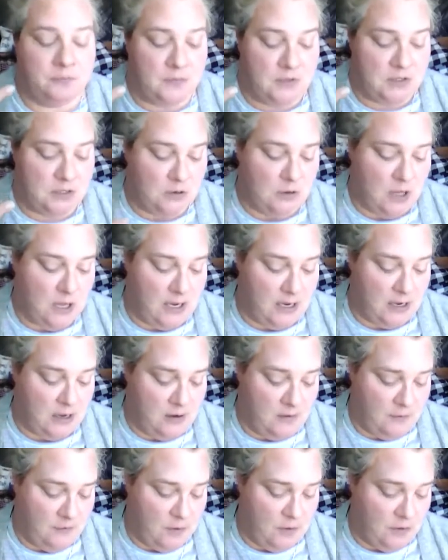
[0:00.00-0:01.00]
So like
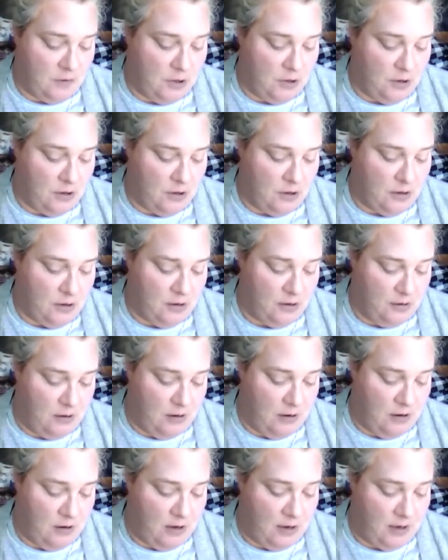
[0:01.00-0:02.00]
if you look
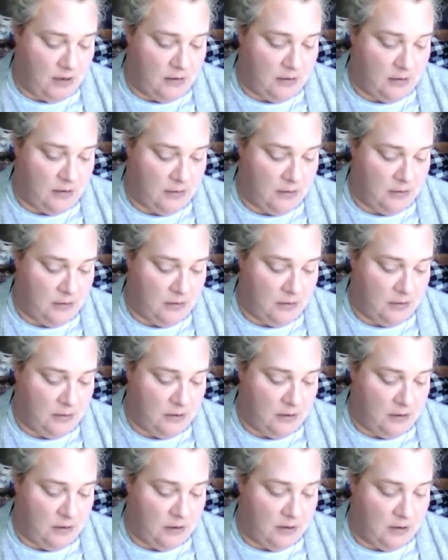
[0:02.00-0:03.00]
on,
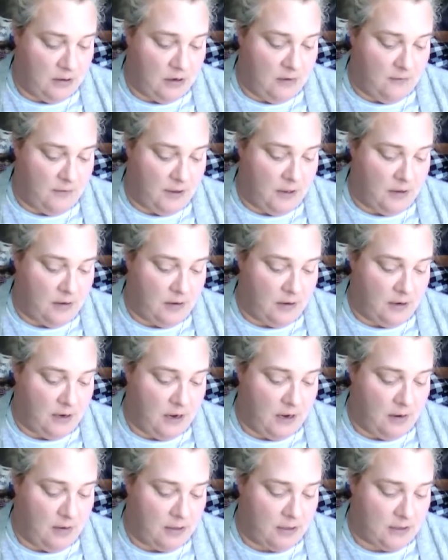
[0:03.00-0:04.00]
if I look at
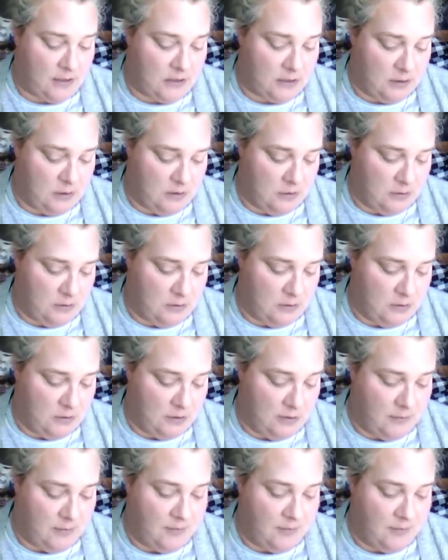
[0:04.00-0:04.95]
how it's sold,